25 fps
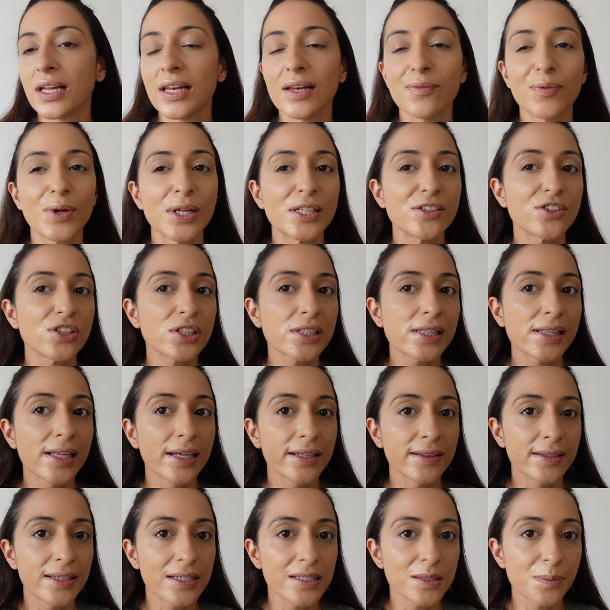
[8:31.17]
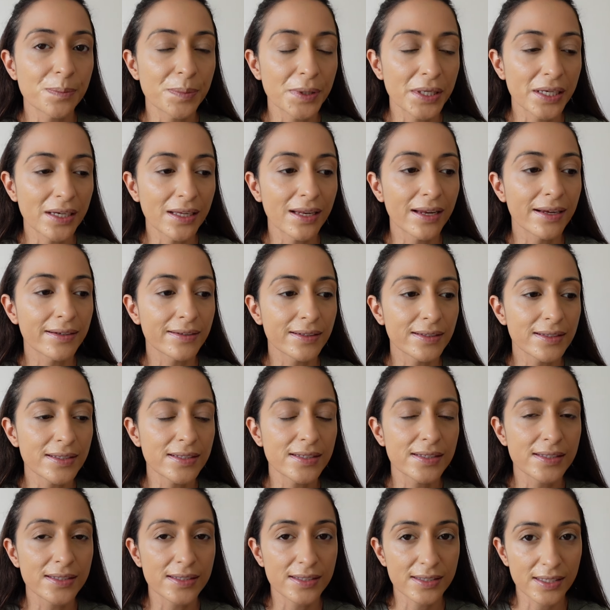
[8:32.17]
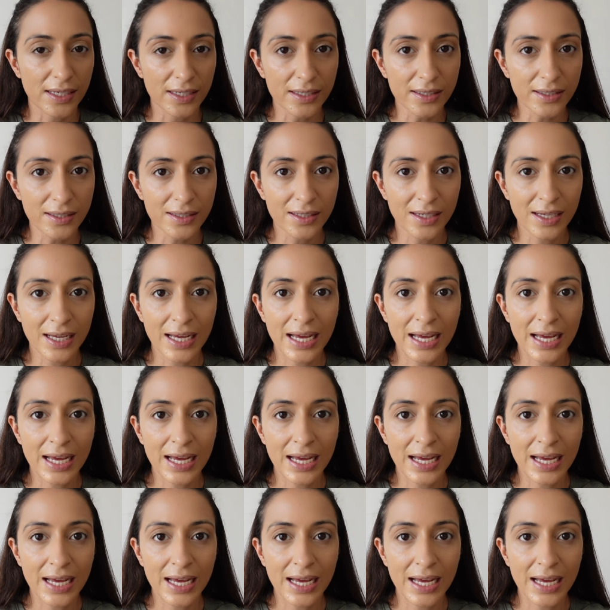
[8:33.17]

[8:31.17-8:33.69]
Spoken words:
we'll just let this be, let it sit.